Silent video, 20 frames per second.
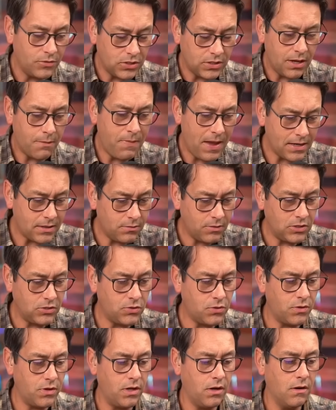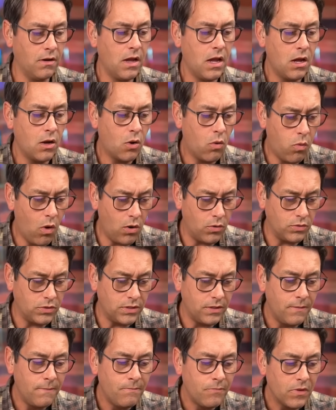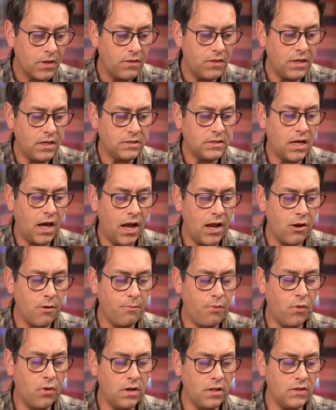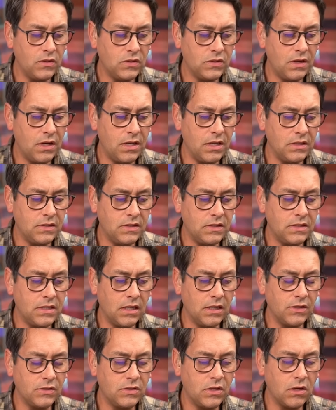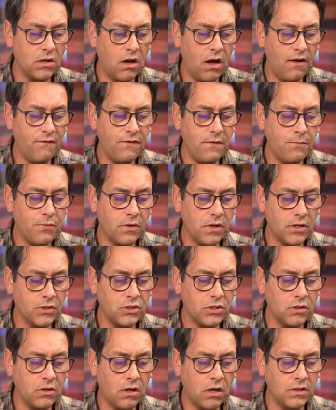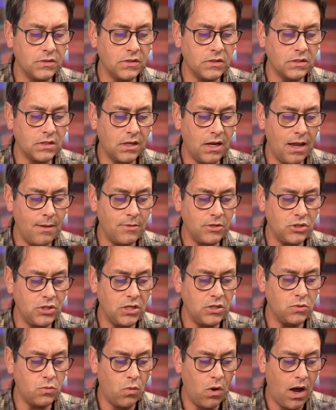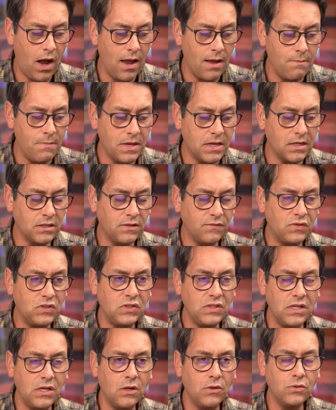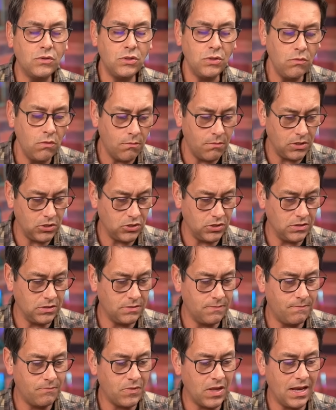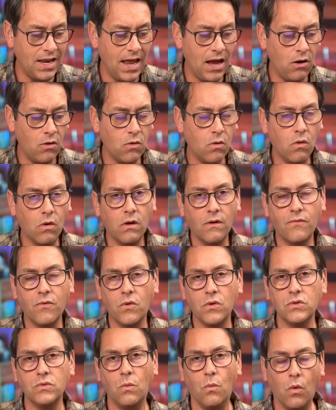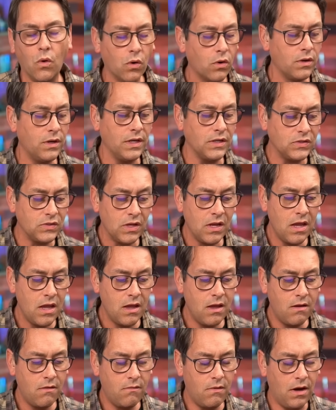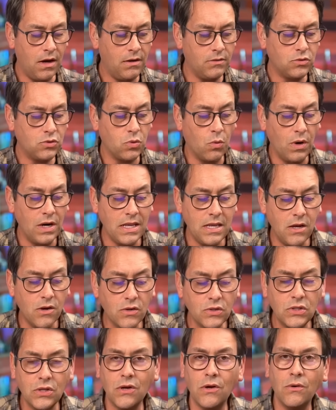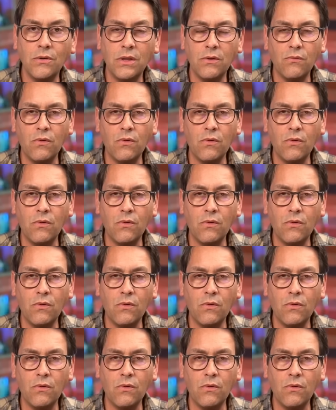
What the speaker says: me just get back to my story here. Quote, the entire point of the study is to tell us that coffee production causes climate change. Why? Because of CO2 emissions. And Al Gore, of course, warned us 20 years ago that